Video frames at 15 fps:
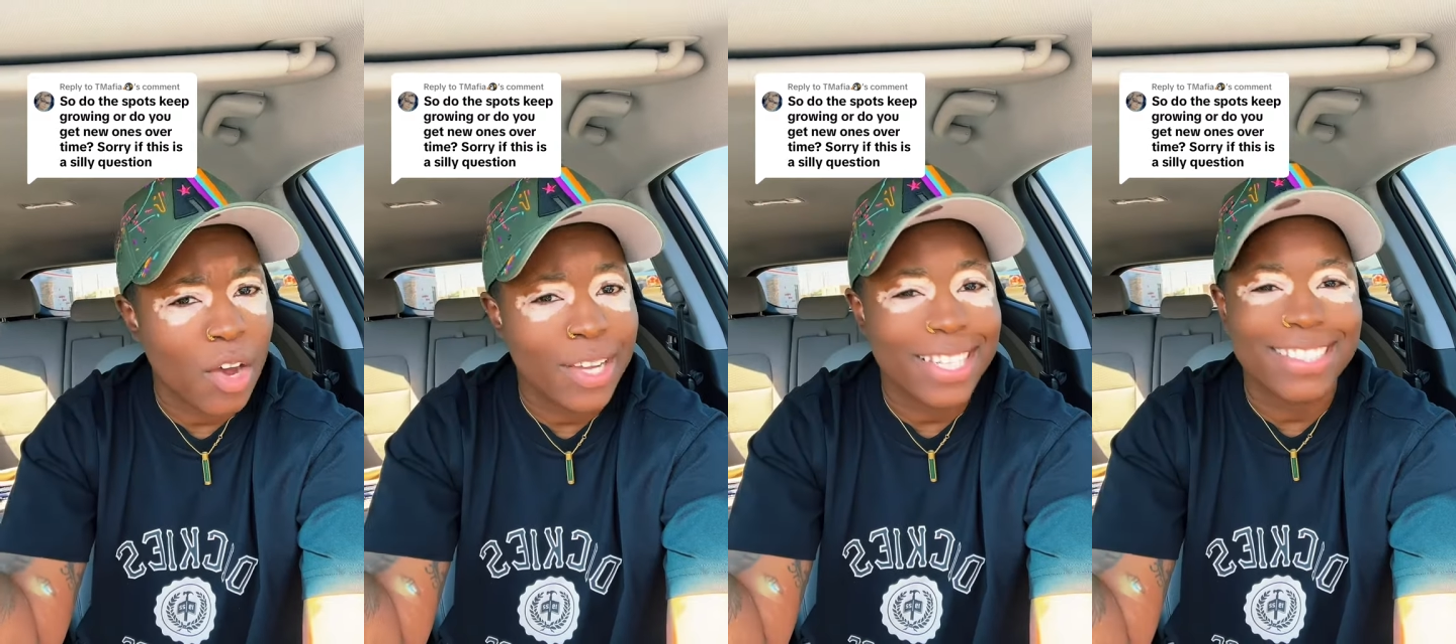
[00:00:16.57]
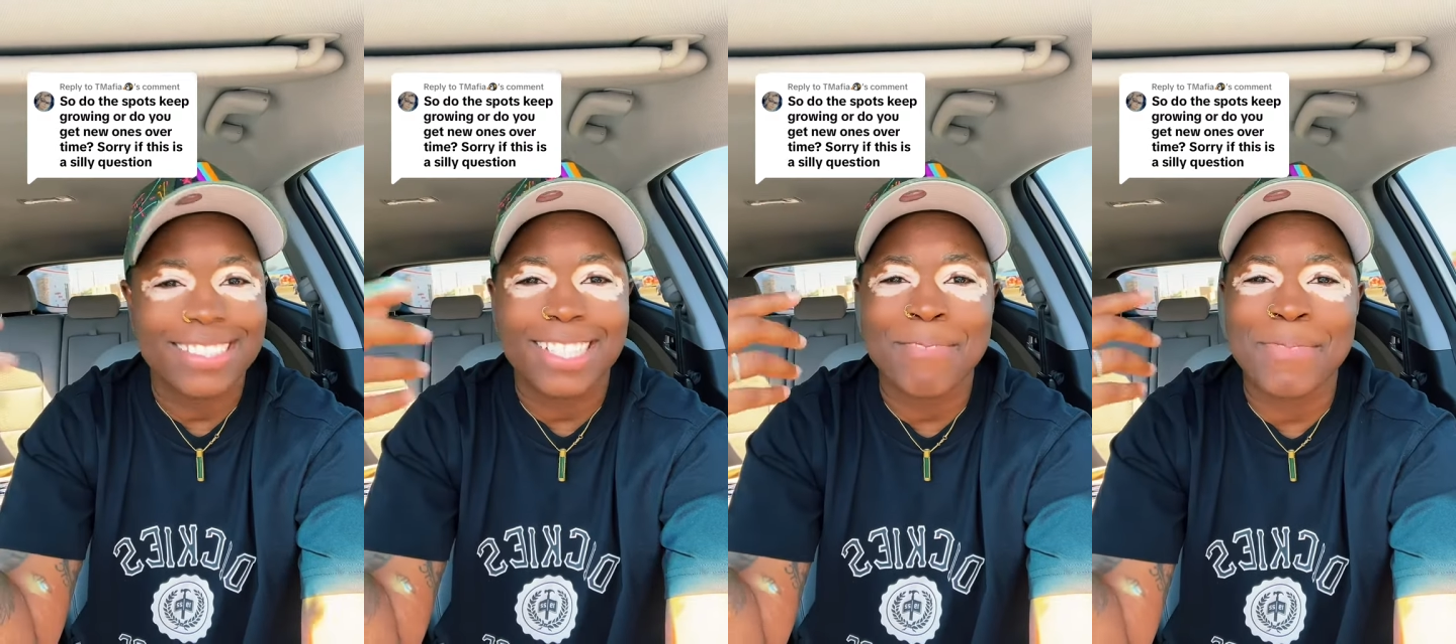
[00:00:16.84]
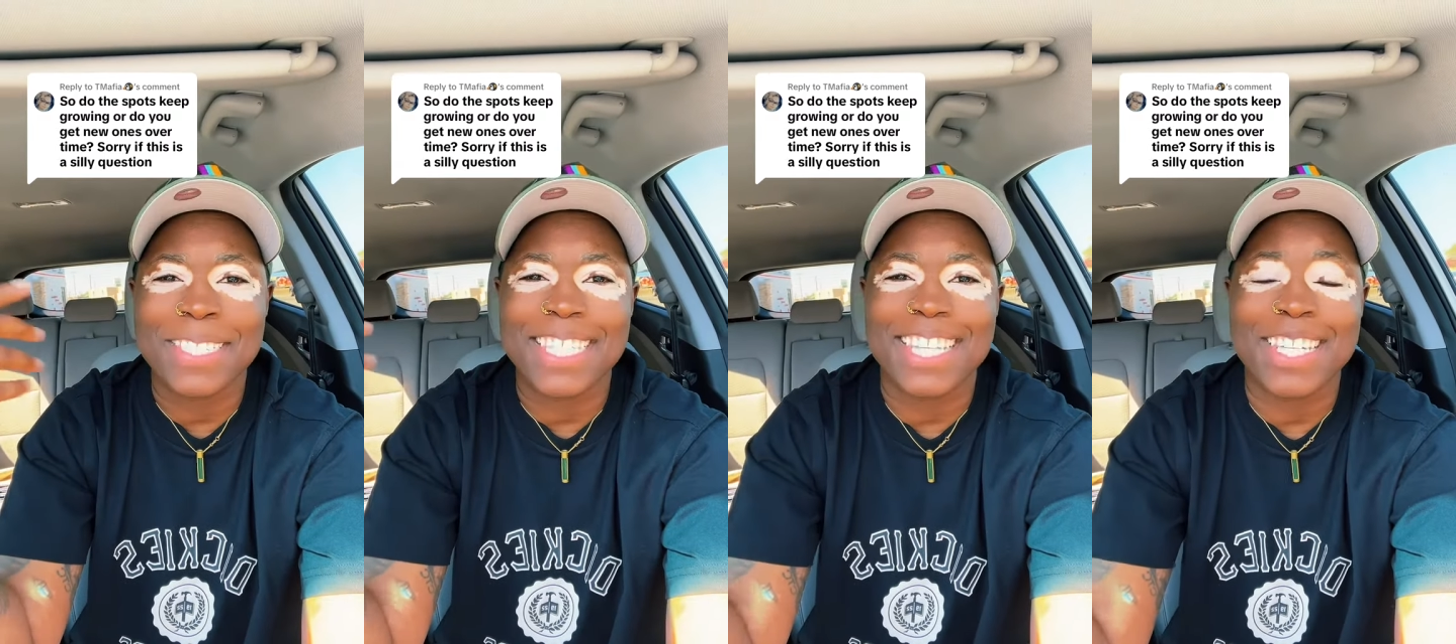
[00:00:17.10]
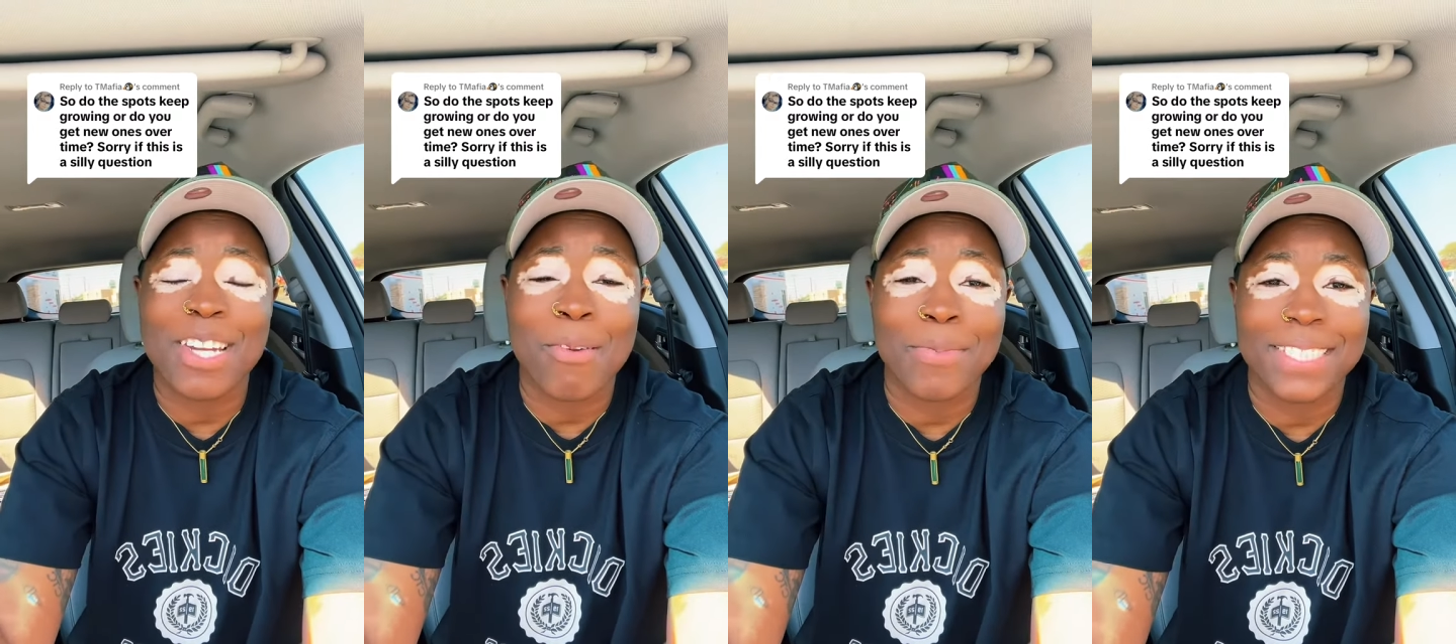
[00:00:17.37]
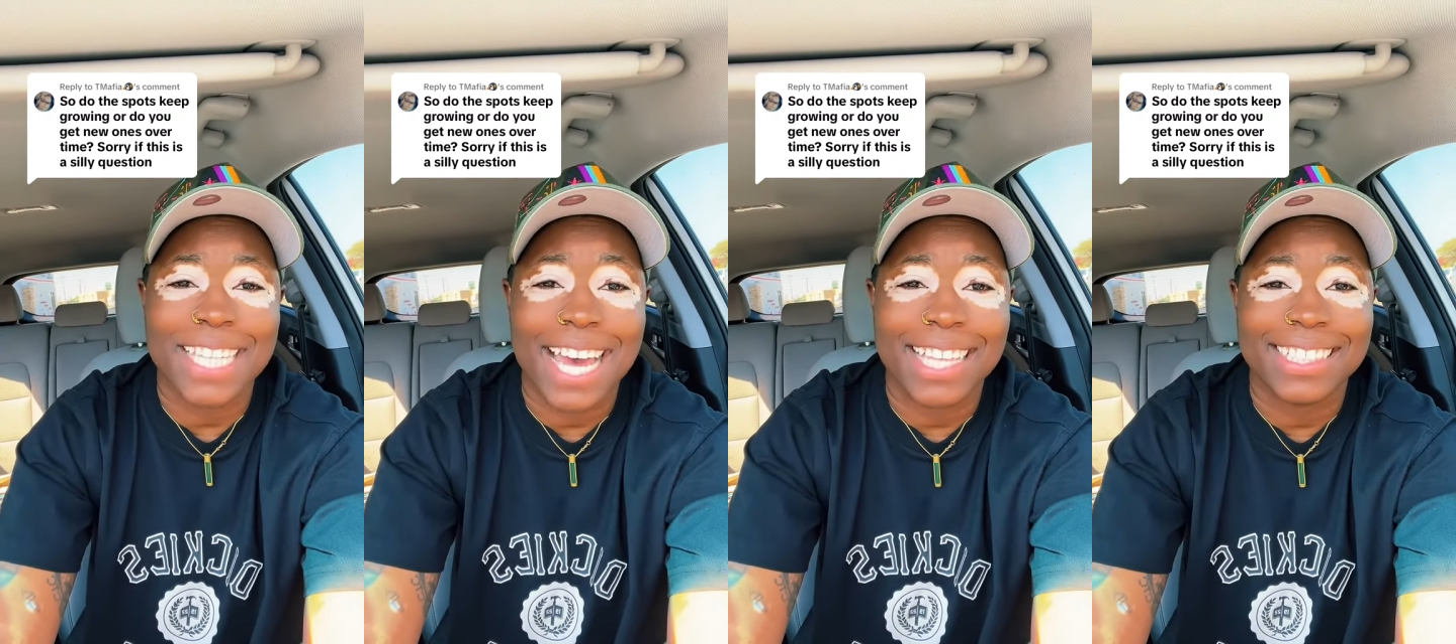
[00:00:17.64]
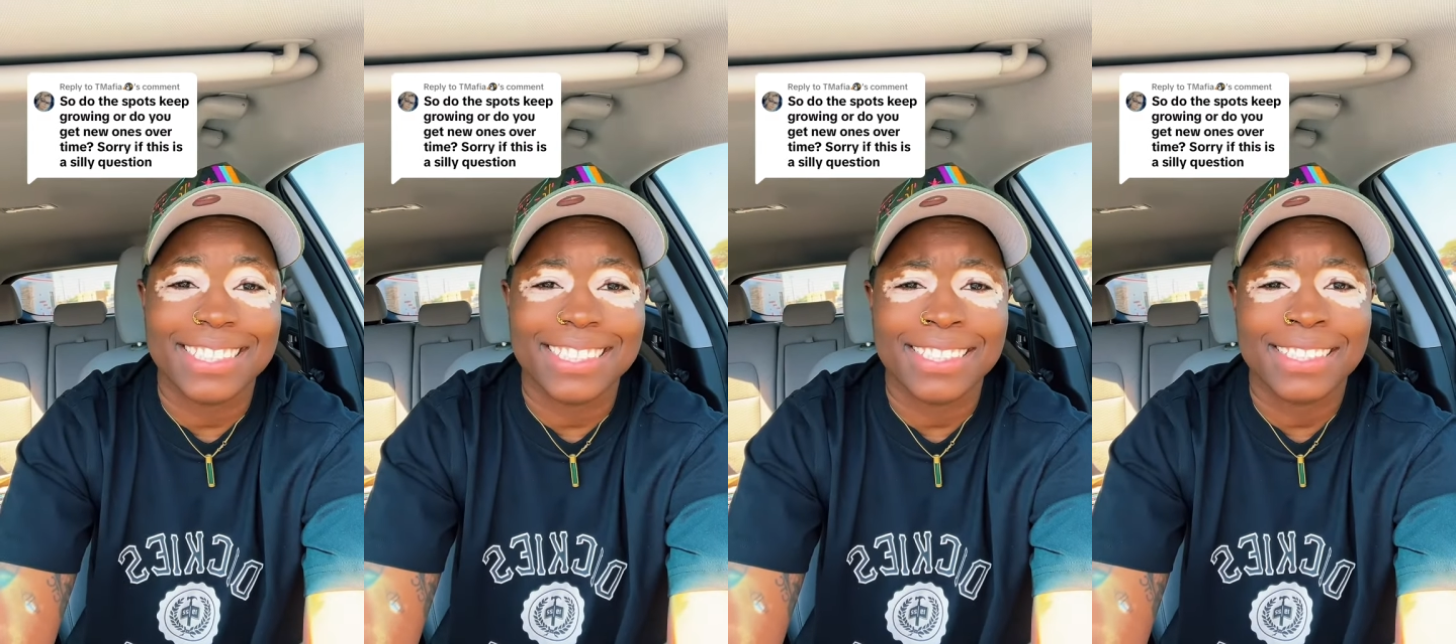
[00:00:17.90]
it and took me to the
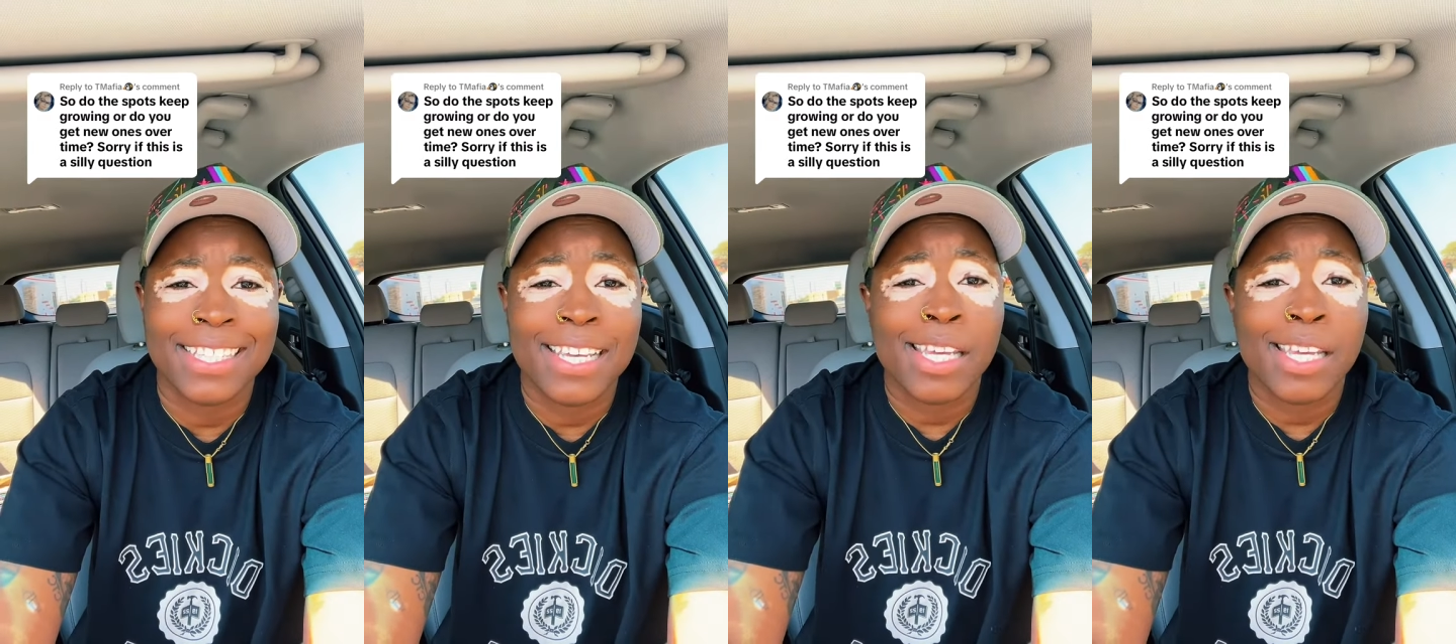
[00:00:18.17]
dermatologist,